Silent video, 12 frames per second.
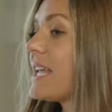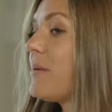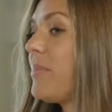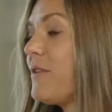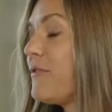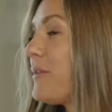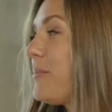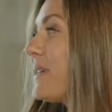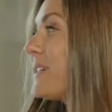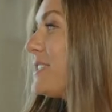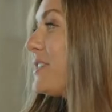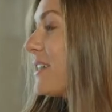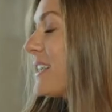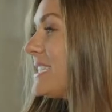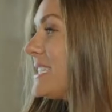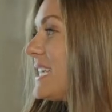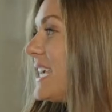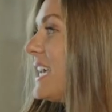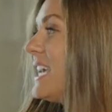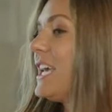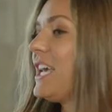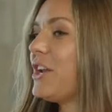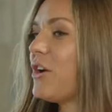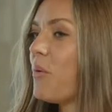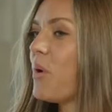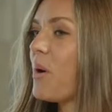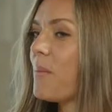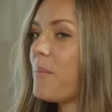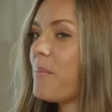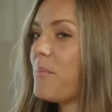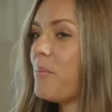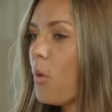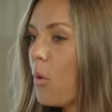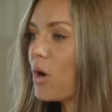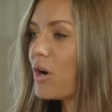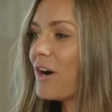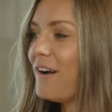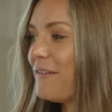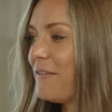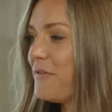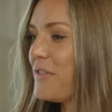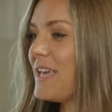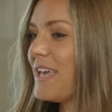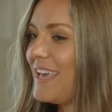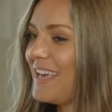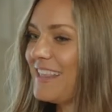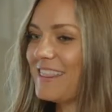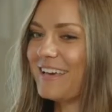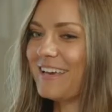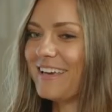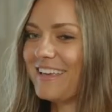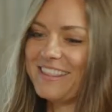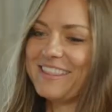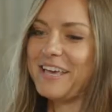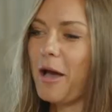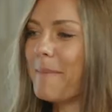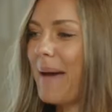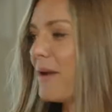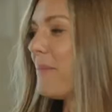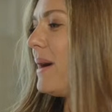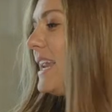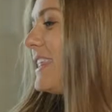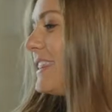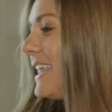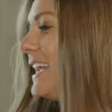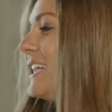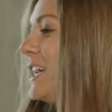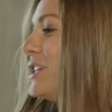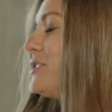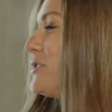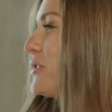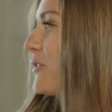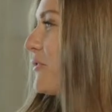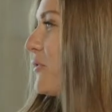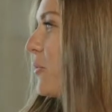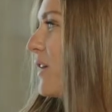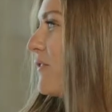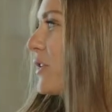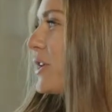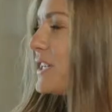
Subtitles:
going to benefit because they're going to see, more of the amount of money that they deserve for whatever